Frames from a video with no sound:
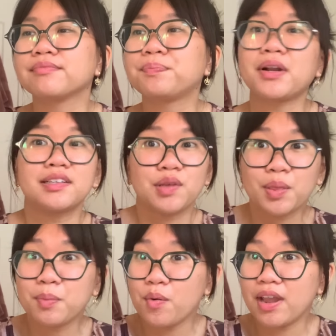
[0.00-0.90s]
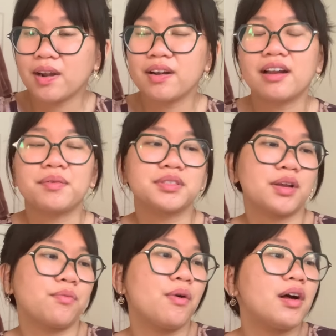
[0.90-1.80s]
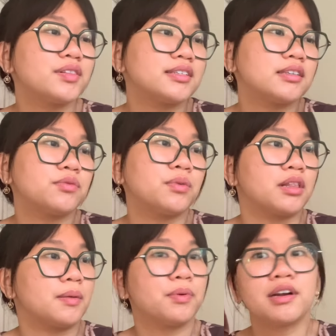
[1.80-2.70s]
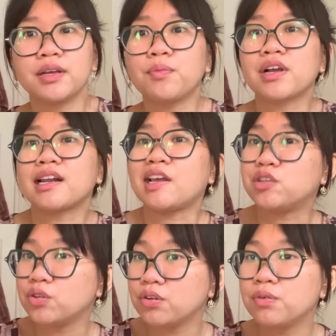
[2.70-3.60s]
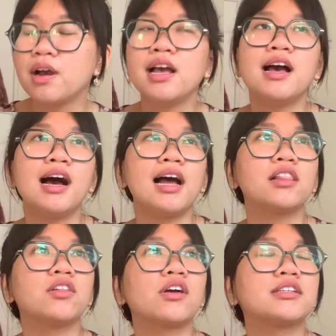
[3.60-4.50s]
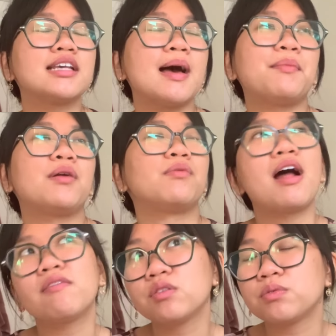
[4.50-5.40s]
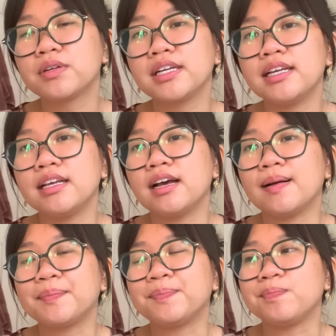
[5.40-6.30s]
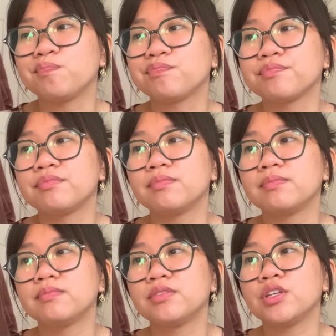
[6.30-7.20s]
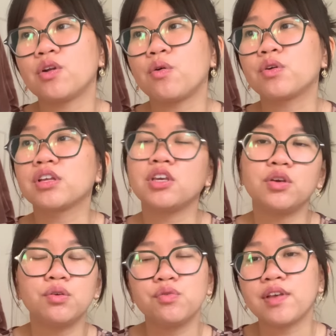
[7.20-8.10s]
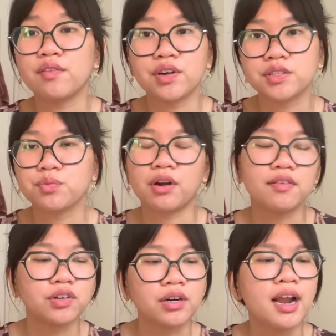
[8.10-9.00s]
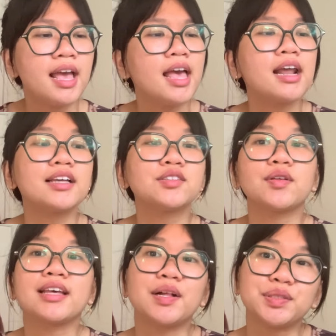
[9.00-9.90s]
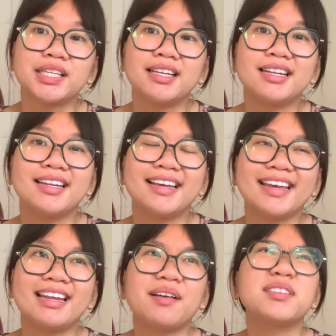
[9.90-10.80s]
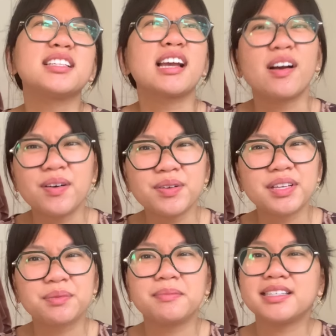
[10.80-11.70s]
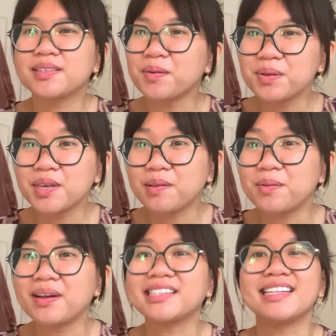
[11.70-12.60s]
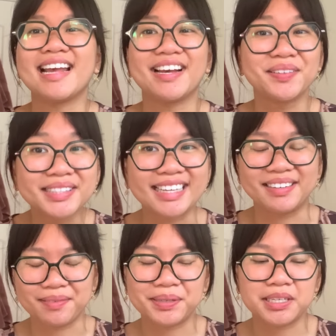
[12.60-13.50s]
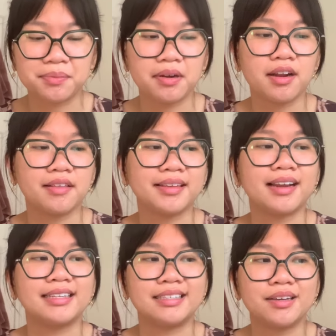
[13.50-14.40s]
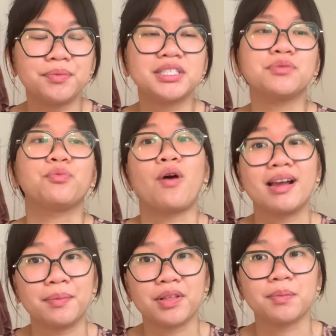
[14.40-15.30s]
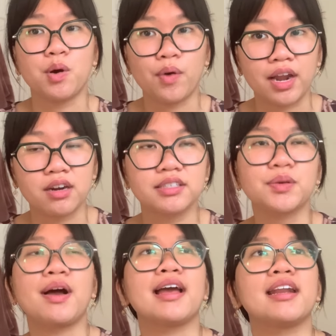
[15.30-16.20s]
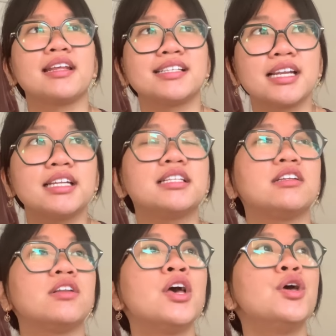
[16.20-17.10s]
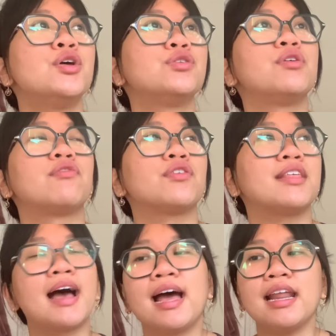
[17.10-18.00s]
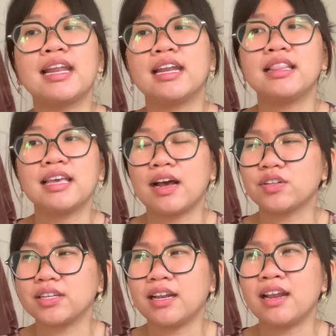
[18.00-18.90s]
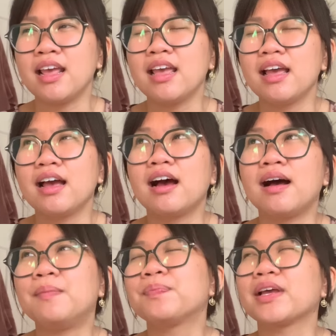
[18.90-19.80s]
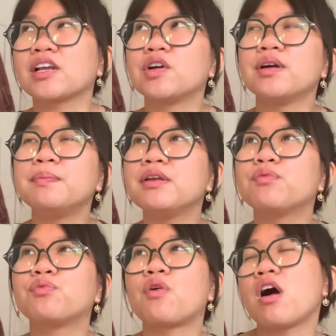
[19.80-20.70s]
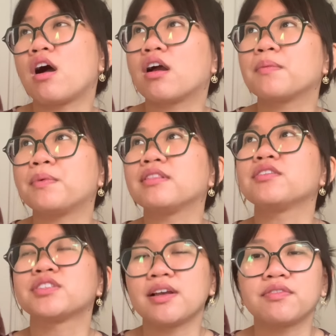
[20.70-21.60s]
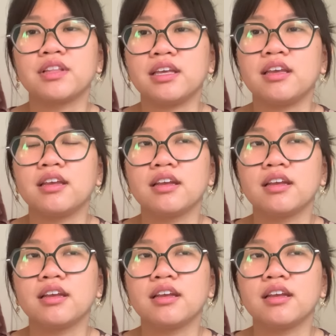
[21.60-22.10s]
but I saw the mohair and I was like, wow, this is really pretty, what could I do? I looked at my Ravelry, you know, Q favorites, whatever, and I saw the Elton and I was like, oh, this would be so cute as an Elton, which is where I got that idea, which is why I bought the mohair. So I had intended to do it for that, and in the Elton, I could be wrong, but there's definitely,